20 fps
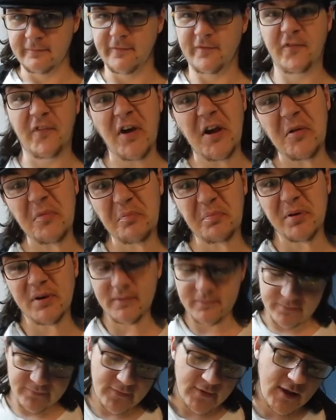Vape.
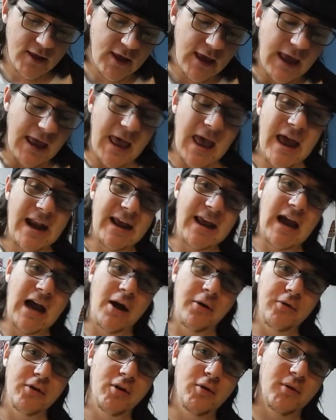
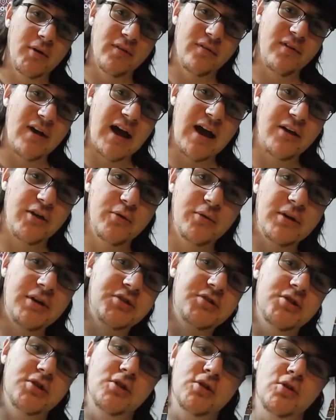Anyhow, you won that. You need
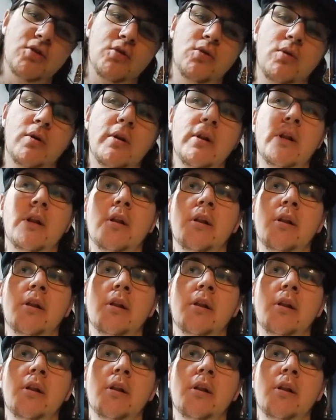to